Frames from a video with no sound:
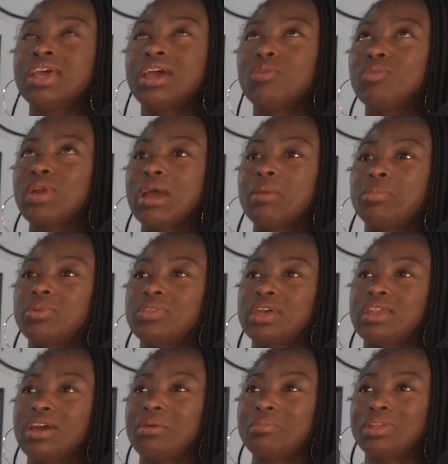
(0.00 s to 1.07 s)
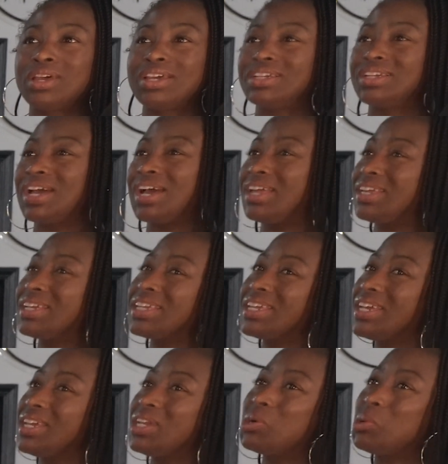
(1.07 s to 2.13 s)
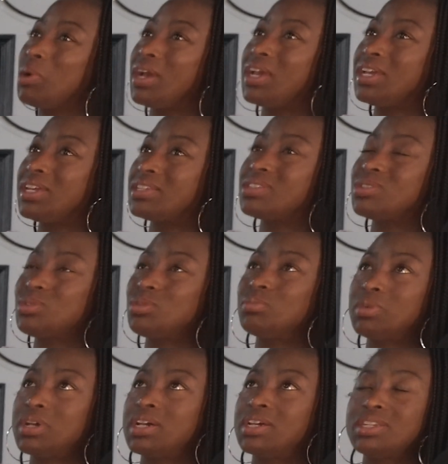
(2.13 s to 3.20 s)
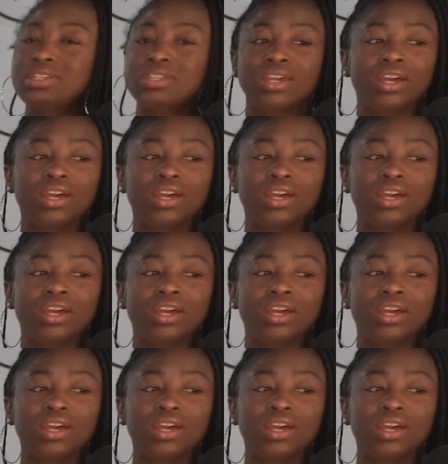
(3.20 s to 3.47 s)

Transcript: a rapper that I'm like, I can't quite, it's too much.